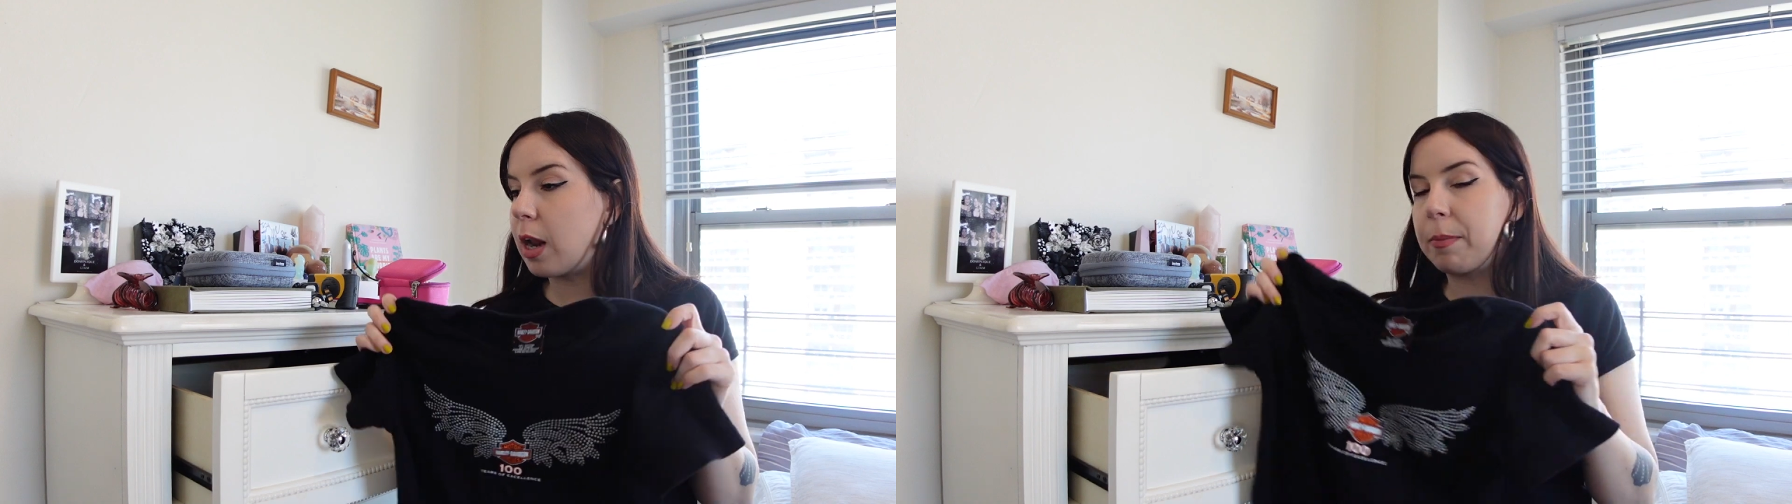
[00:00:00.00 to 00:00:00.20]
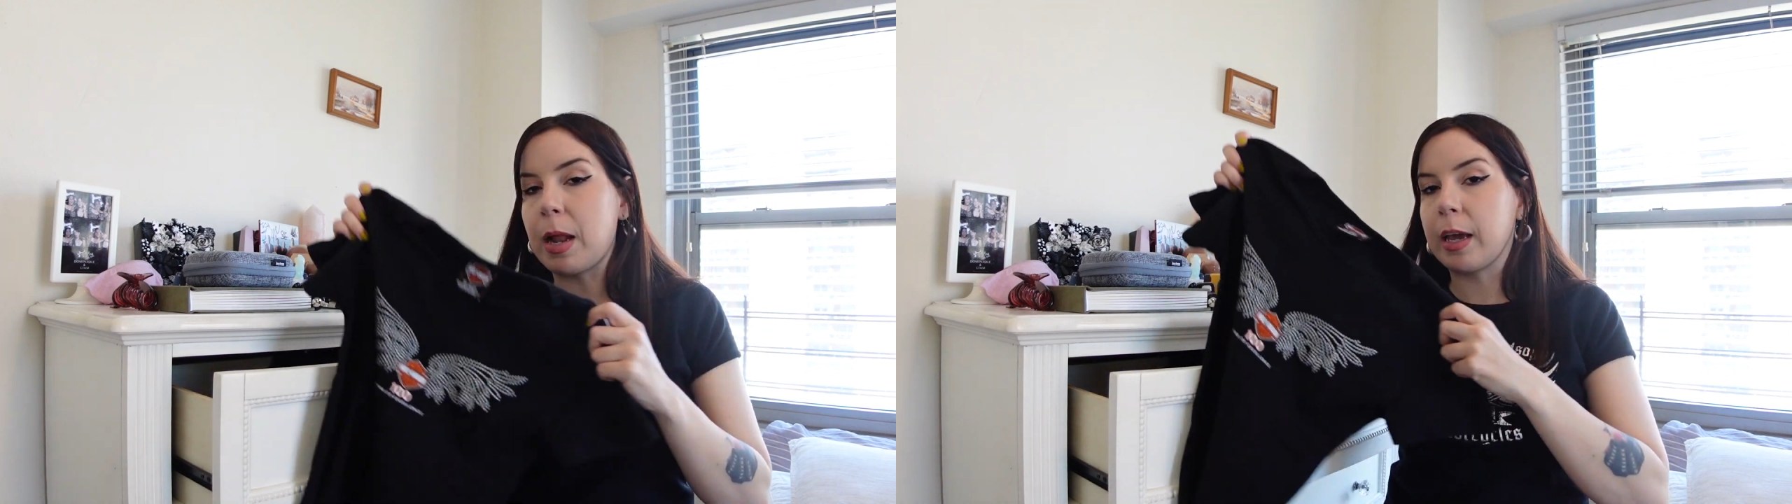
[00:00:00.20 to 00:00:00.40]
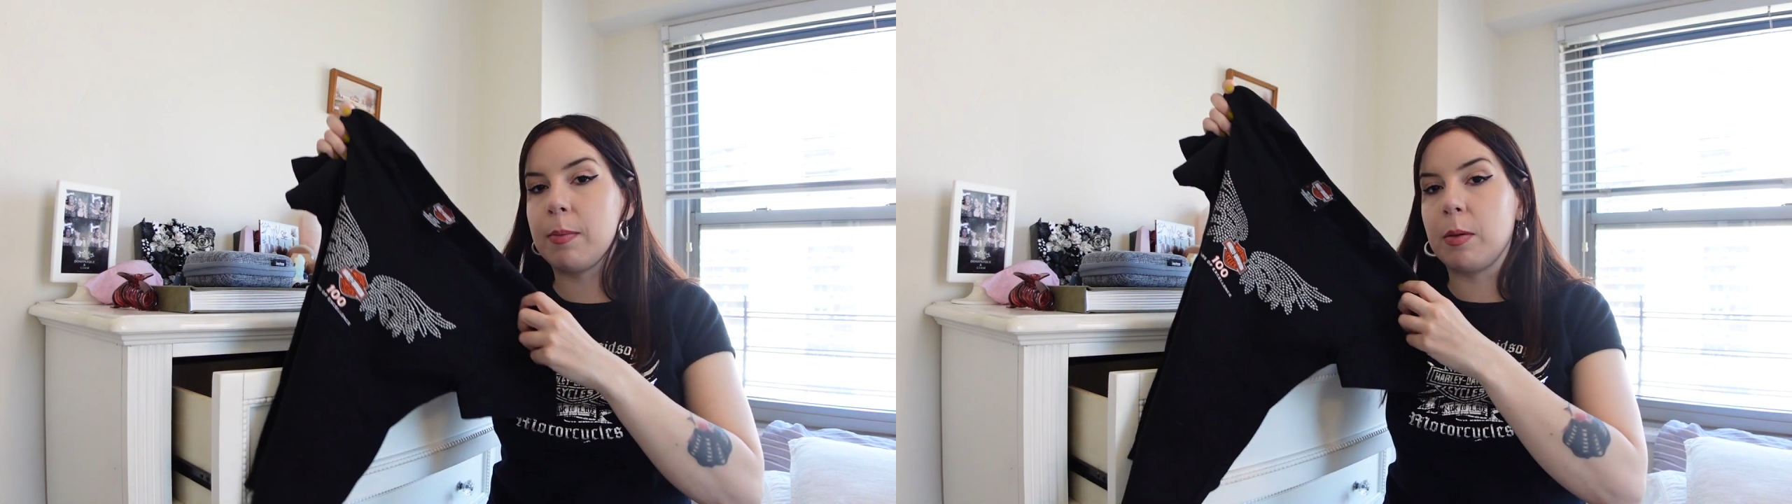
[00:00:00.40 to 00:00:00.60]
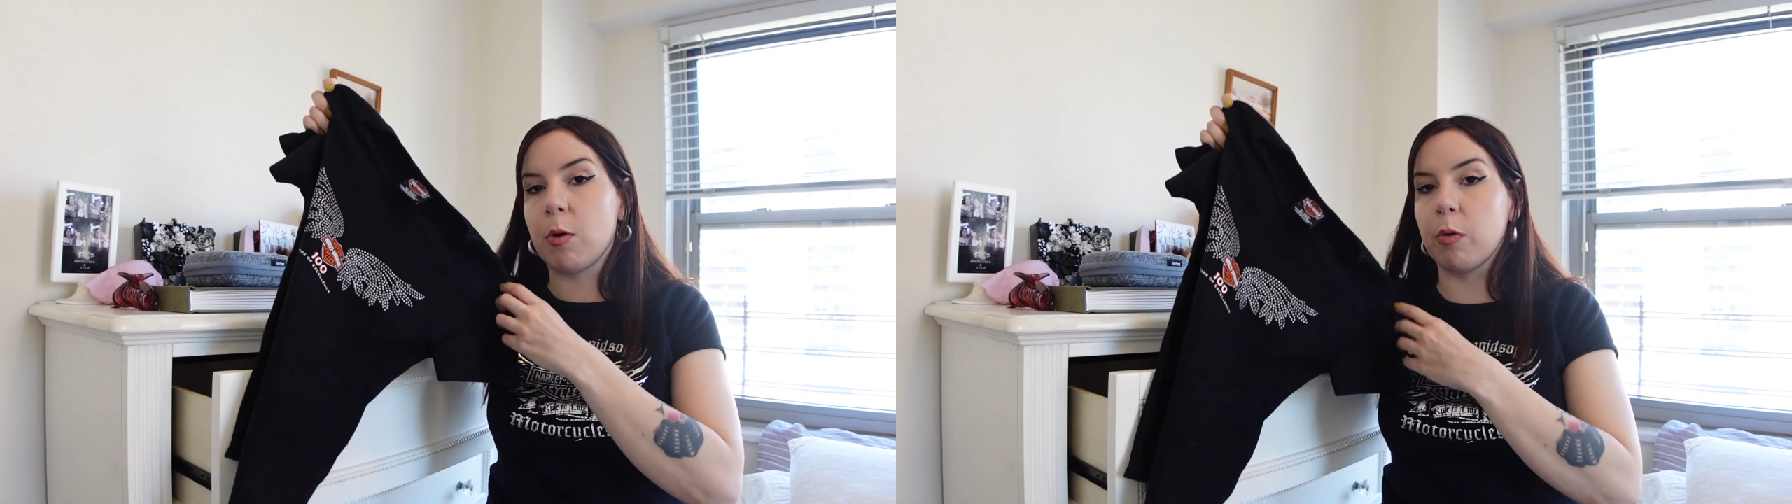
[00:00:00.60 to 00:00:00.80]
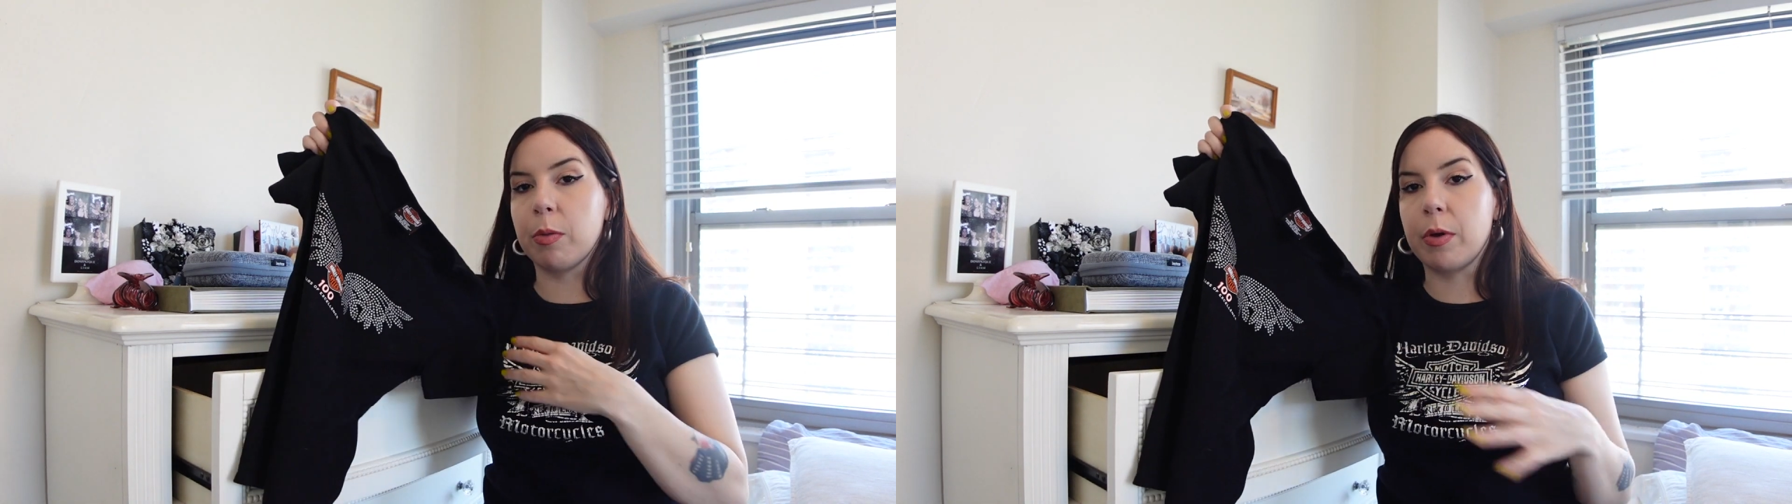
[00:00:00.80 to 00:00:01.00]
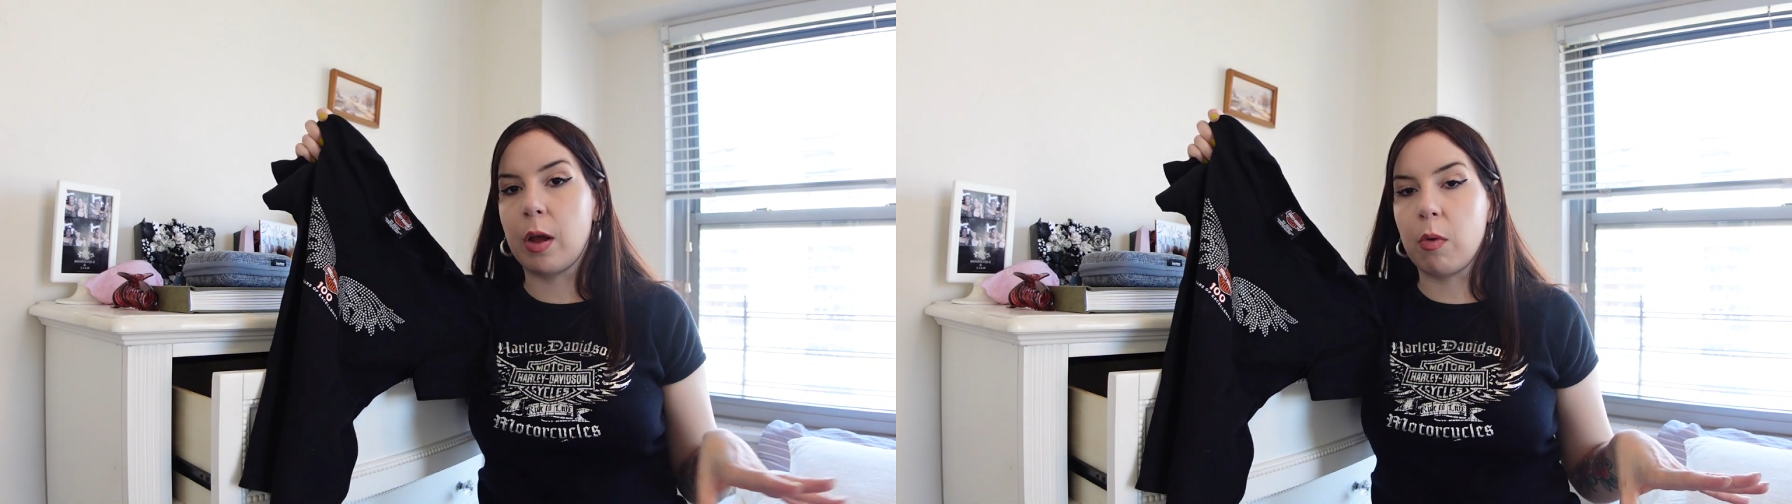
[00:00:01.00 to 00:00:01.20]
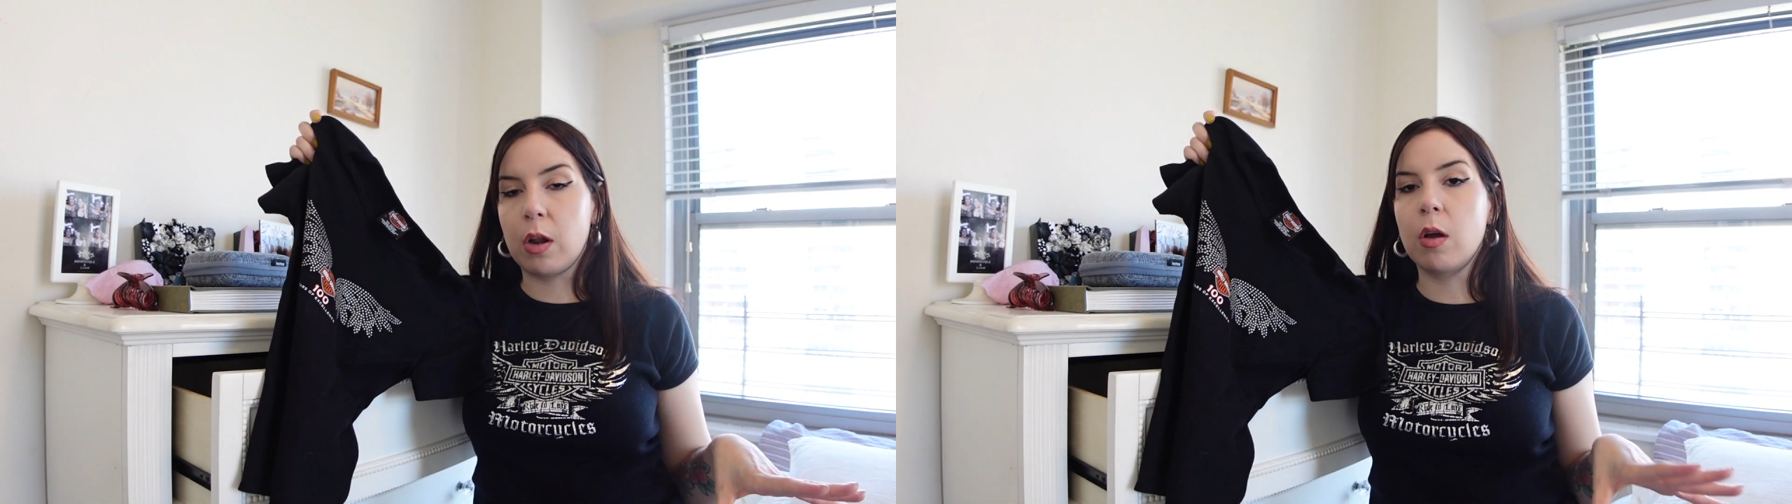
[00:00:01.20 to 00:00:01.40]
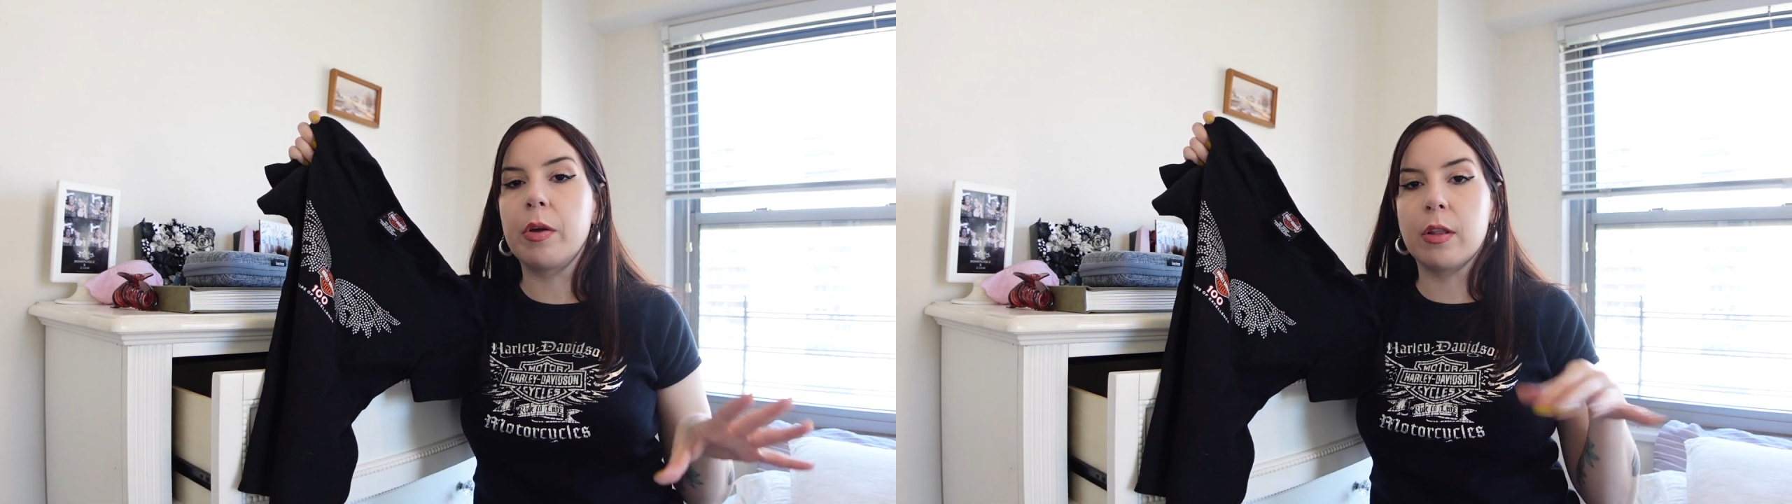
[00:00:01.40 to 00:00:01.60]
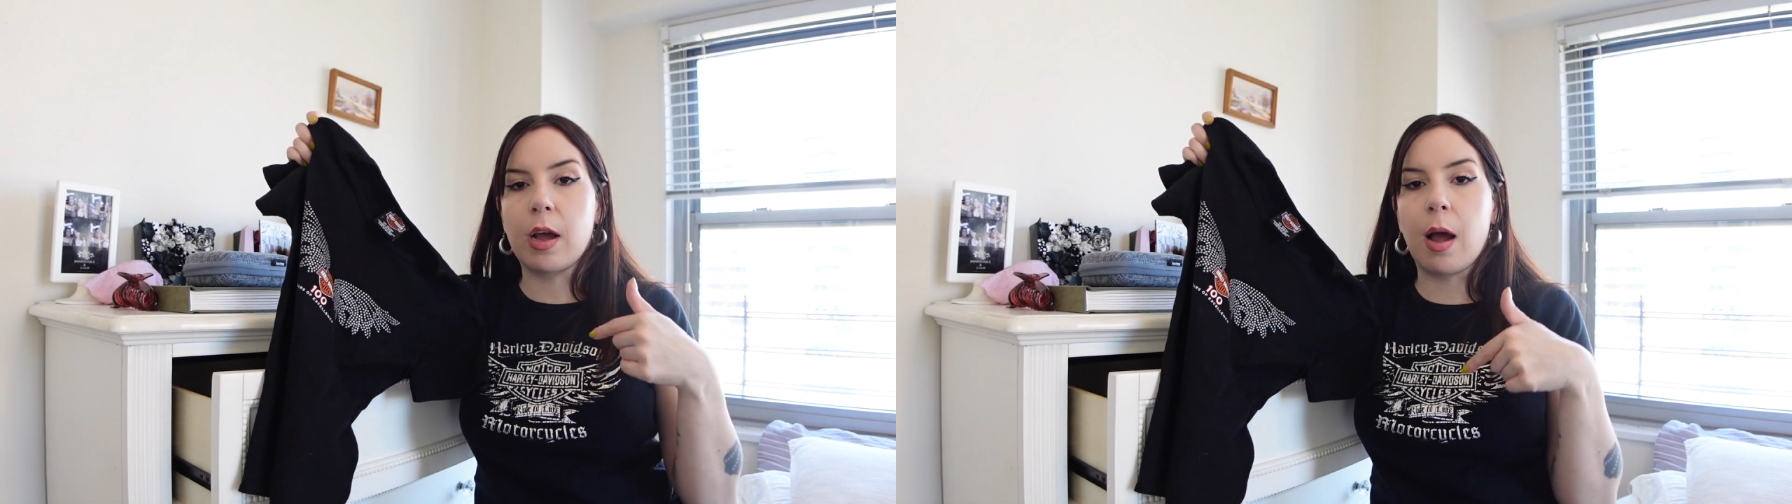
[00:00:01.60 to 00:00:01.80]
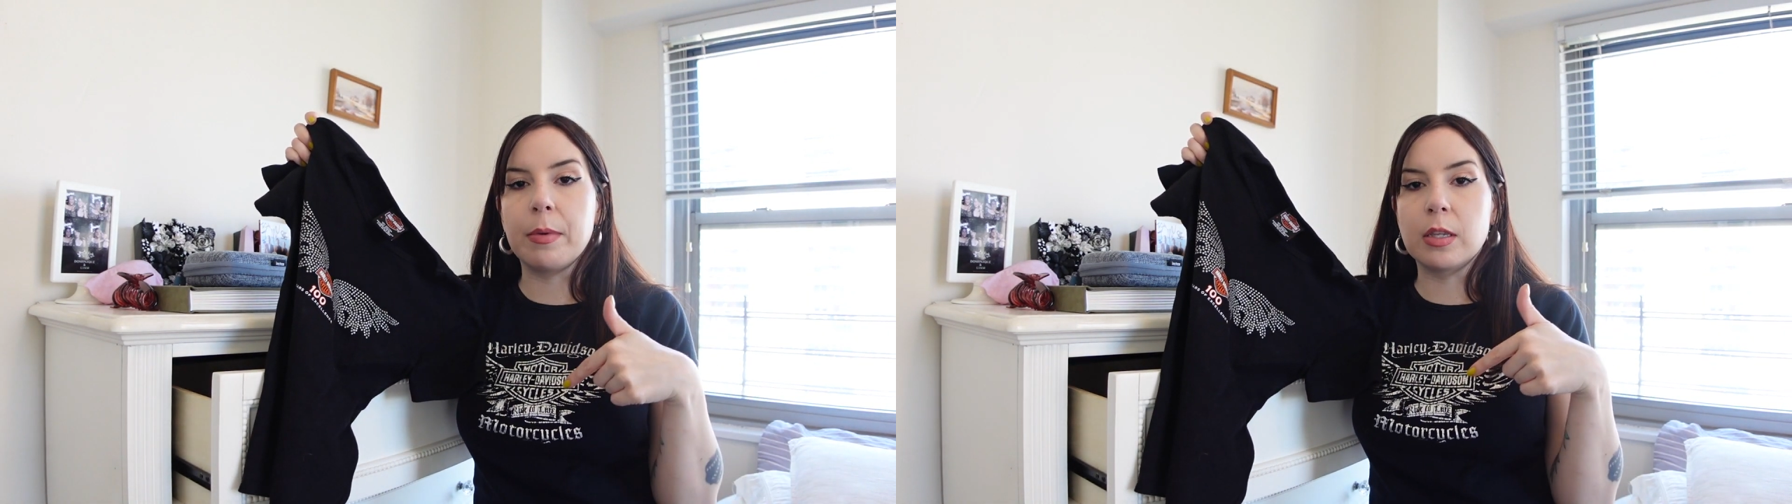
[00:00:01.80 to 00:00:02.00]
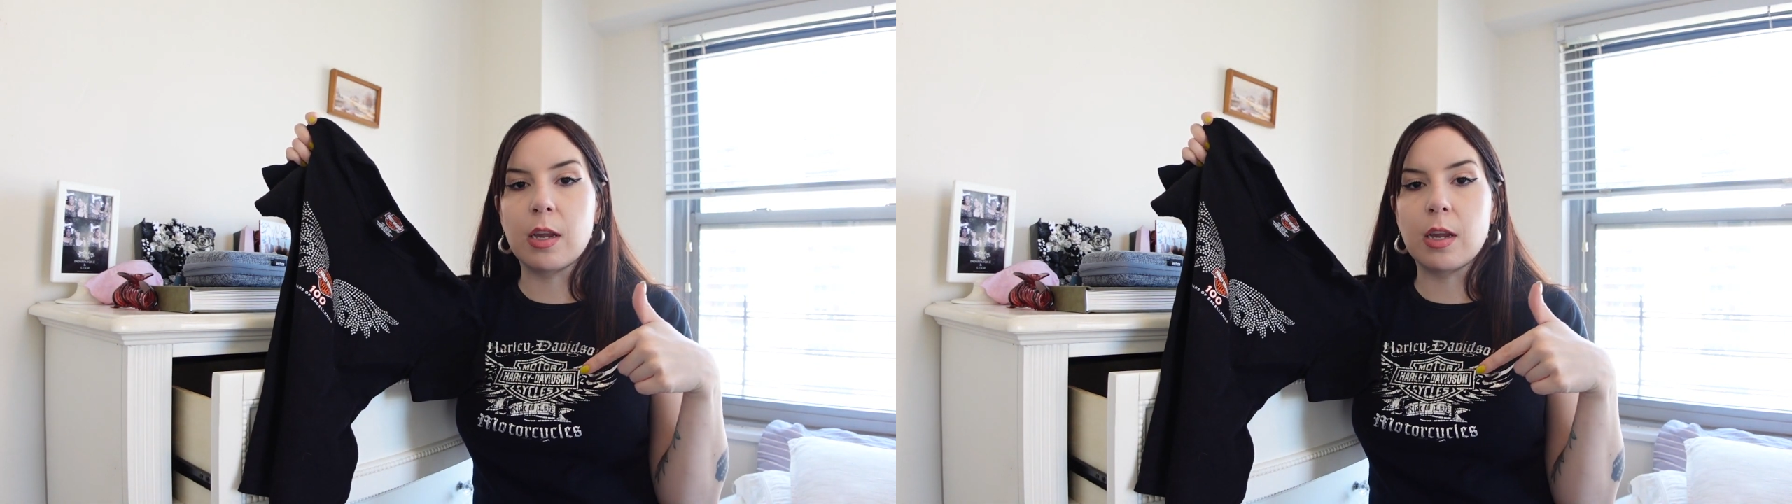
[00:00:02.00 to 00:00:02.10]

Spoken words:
I'm not keeping both, but I want to know in the comments